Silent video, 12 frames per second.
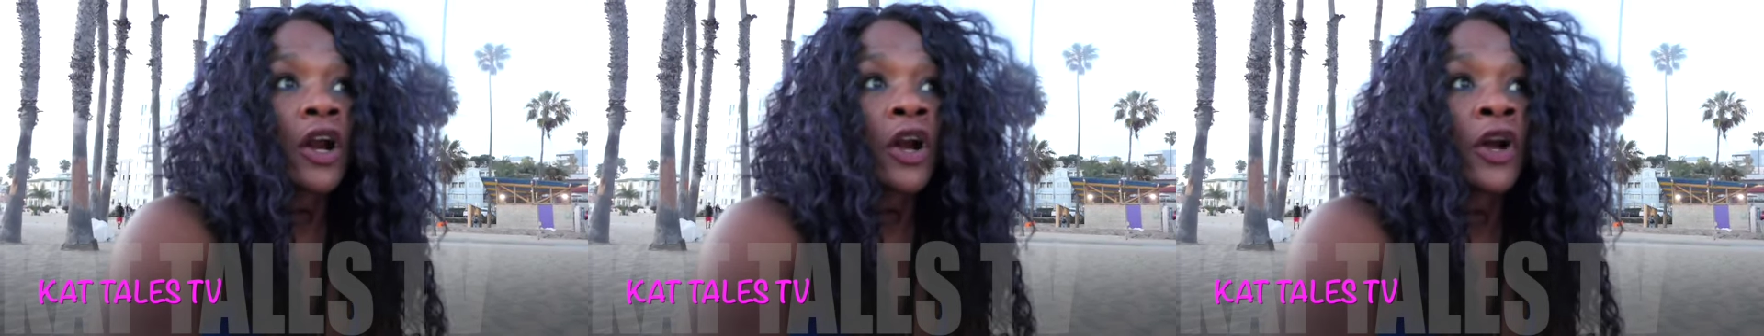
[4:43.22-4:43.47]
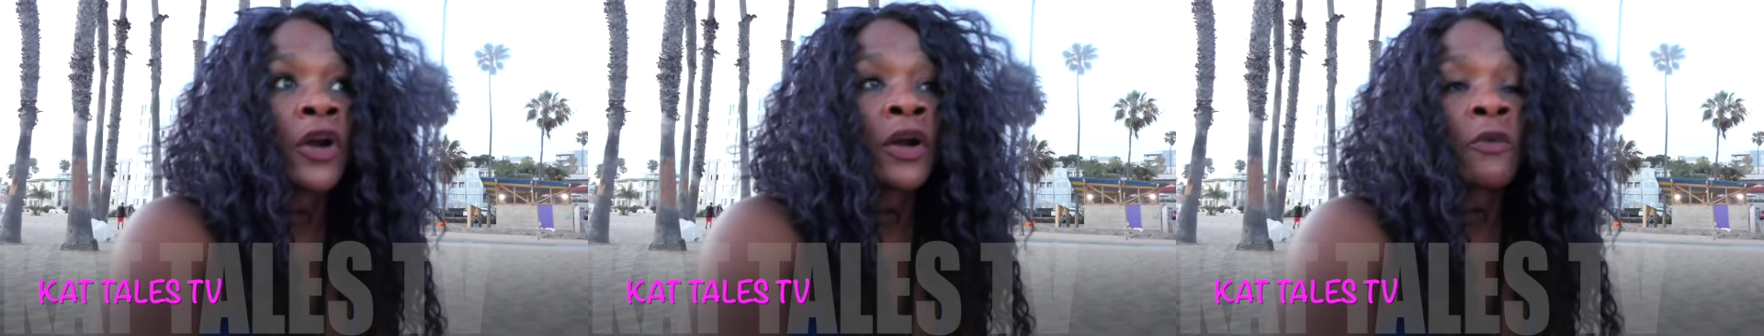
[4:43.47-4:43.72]

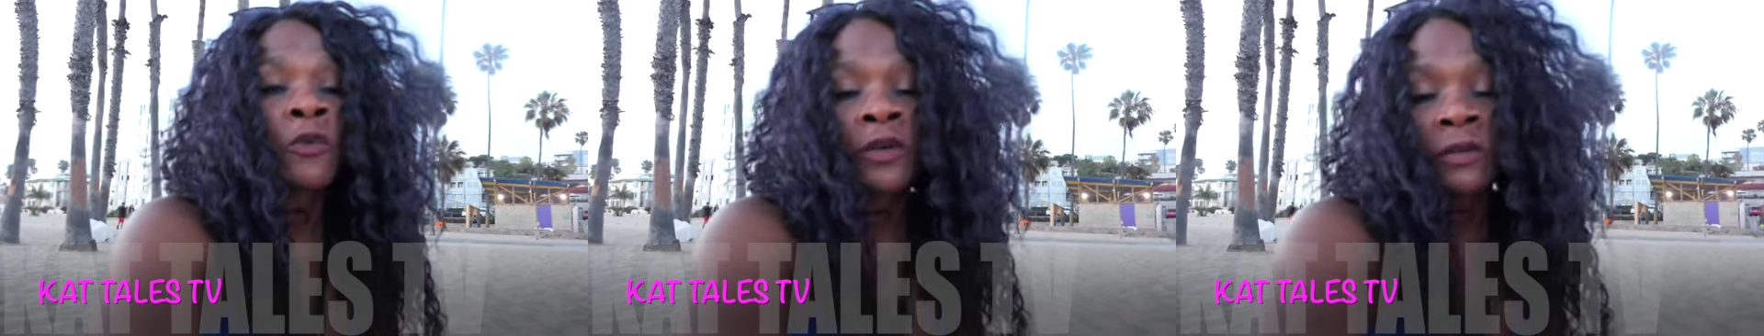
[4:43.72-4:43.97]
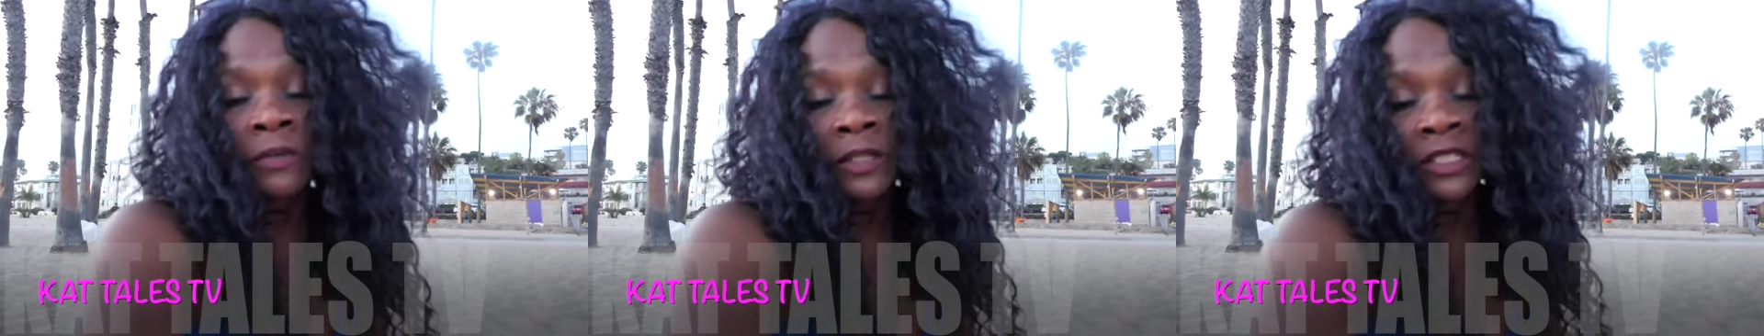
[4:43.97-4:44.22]
her and
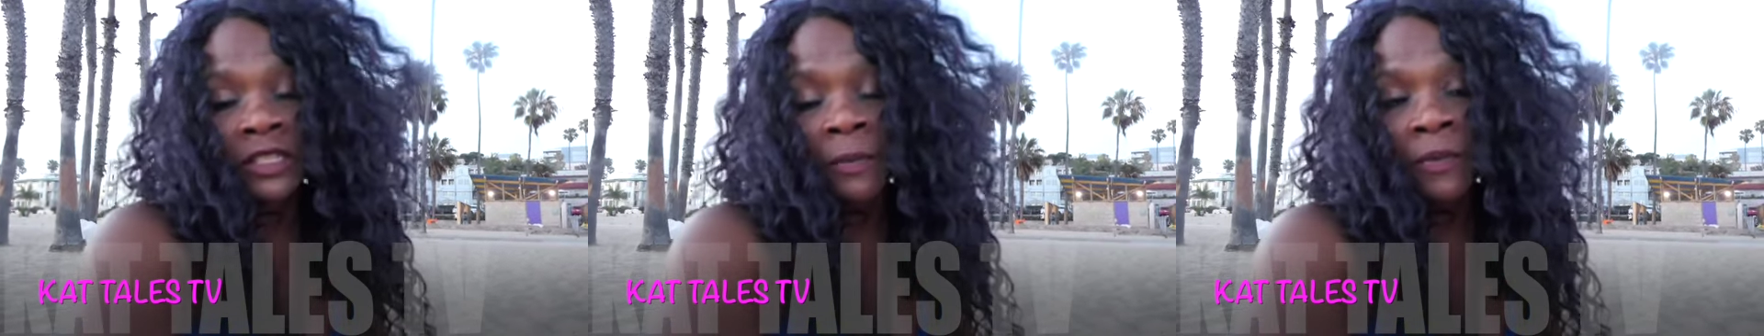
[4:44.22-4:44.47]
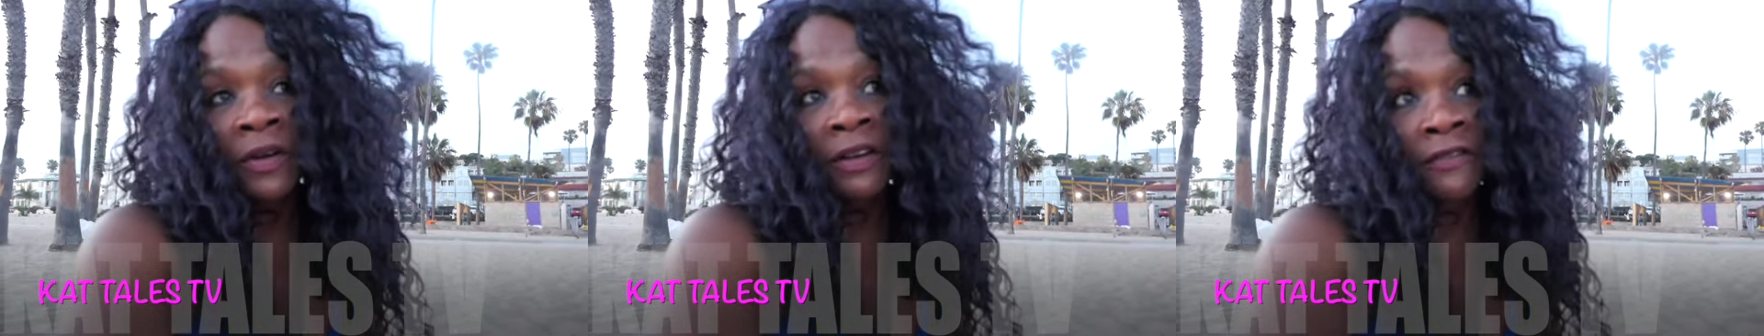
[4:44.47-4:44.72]
been
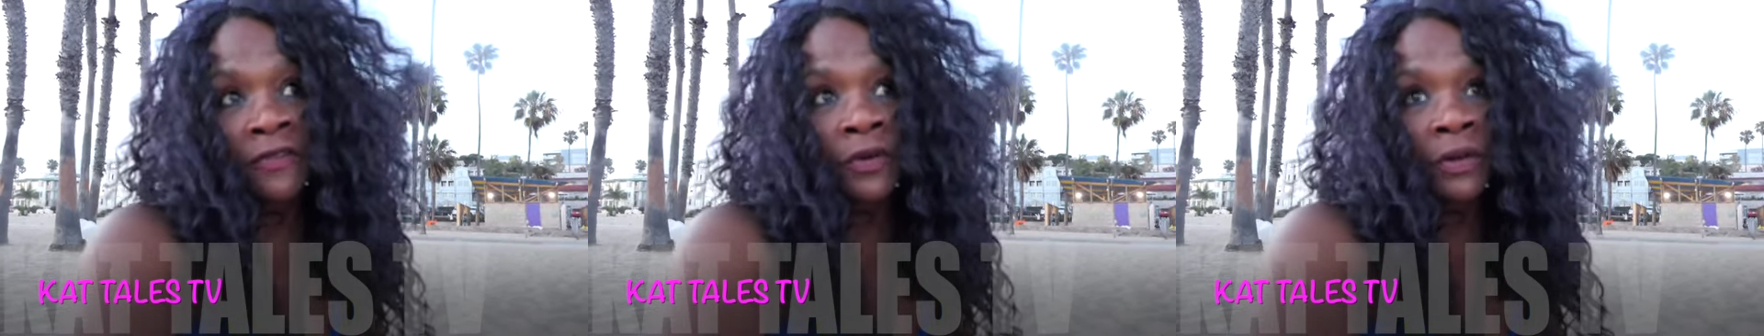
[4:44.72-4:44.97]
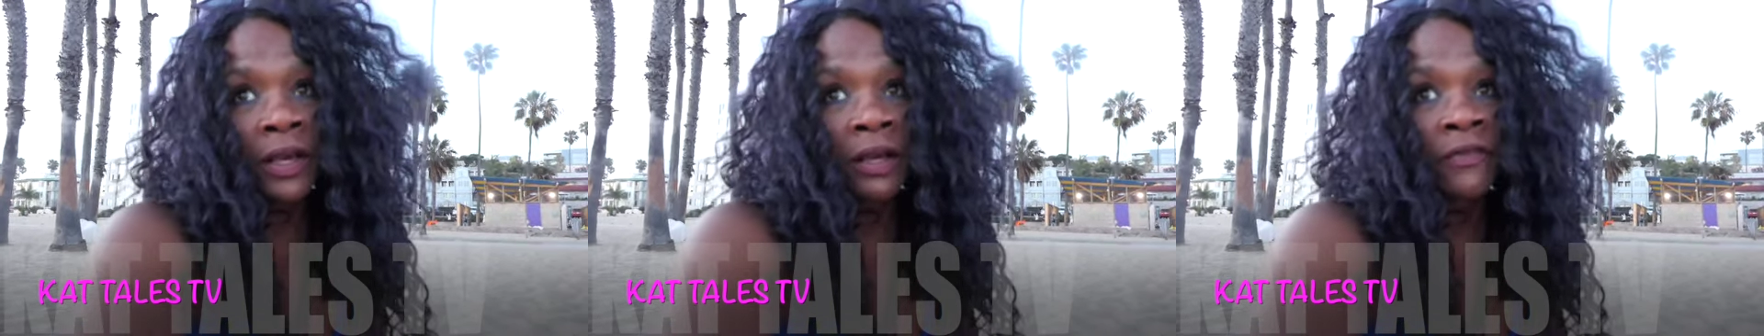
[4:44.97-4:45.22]
separated
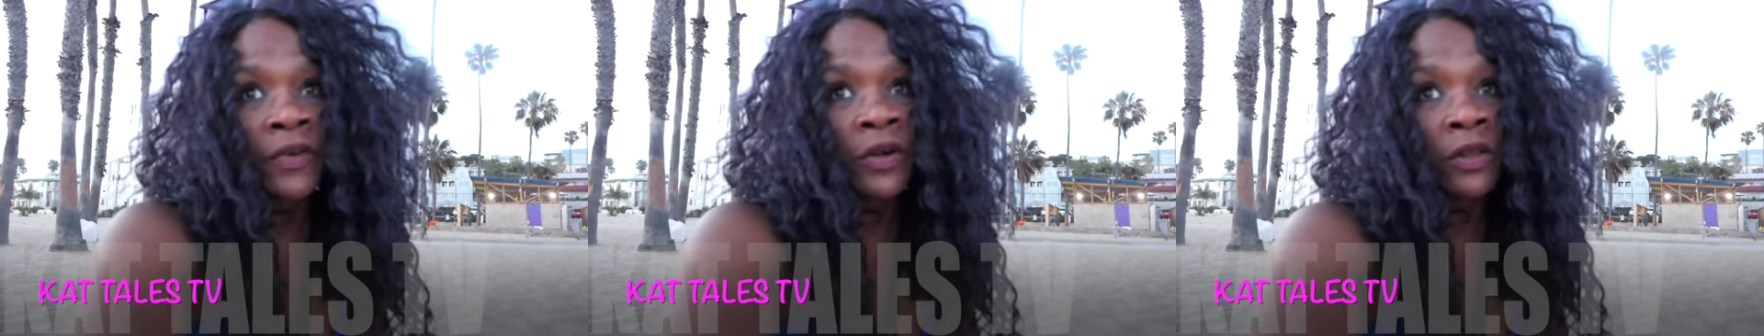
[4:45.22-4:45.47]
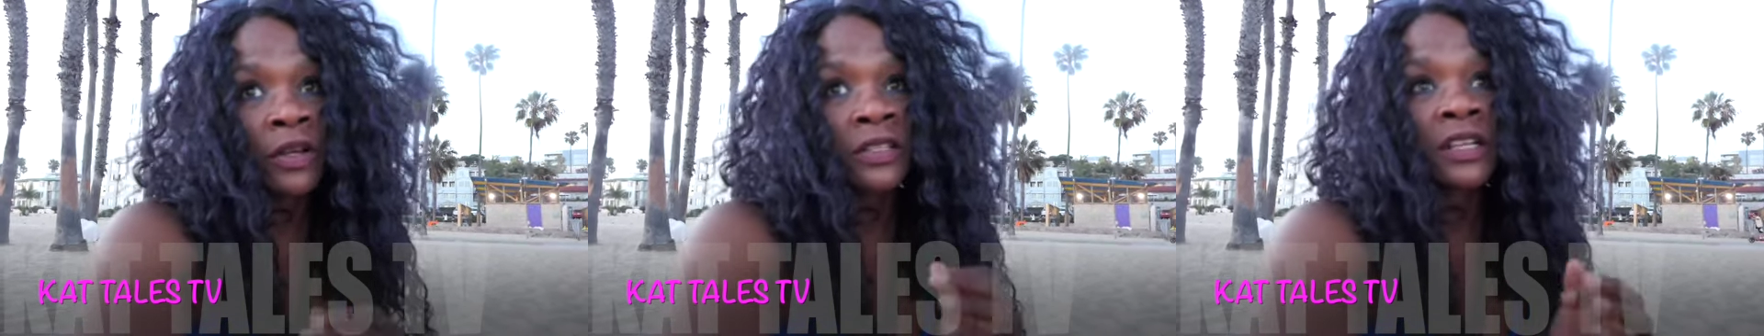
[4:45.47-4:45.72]
for like a
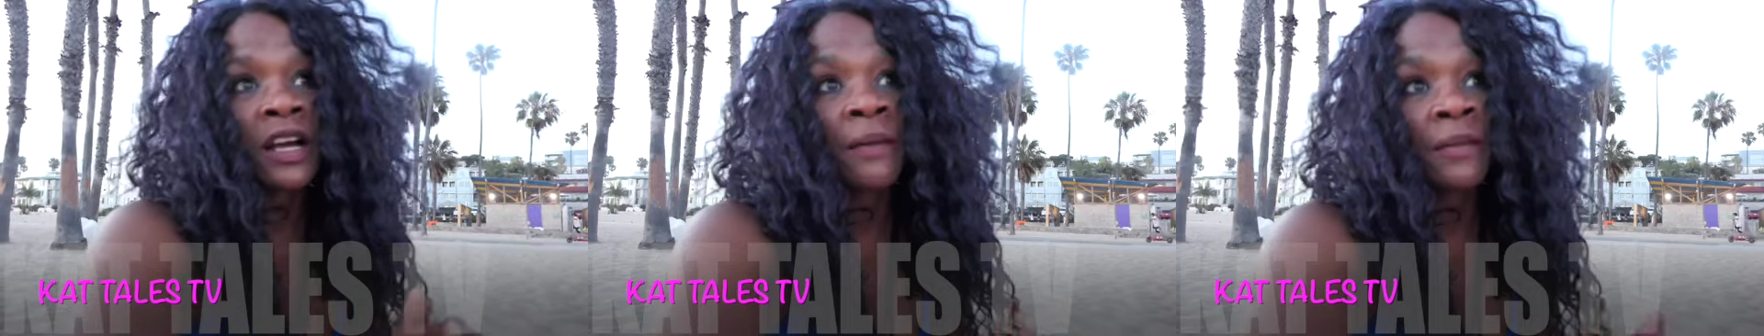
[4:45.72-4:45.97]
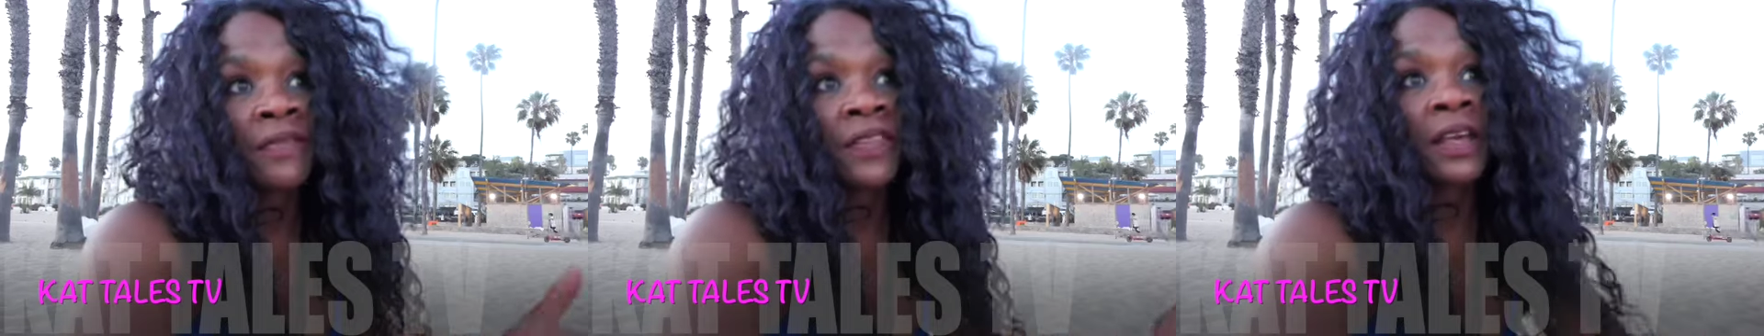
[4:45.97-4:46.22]
very long
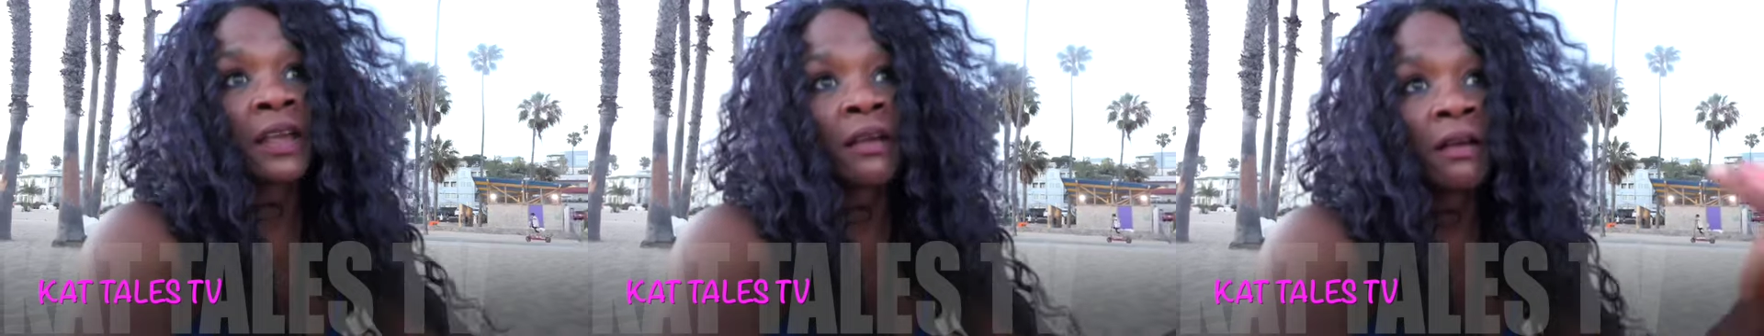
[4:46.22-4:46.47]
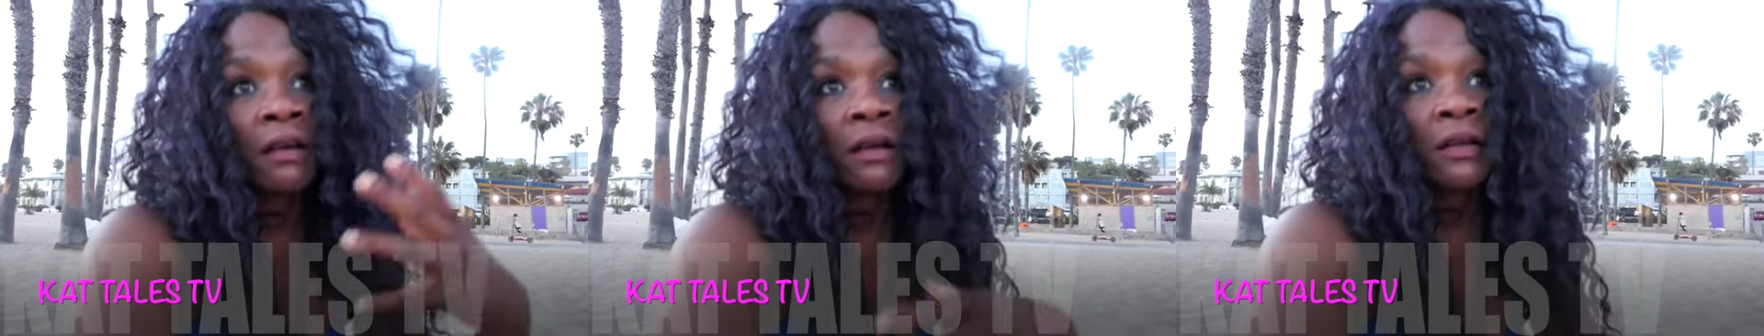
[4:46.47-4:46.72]
time if they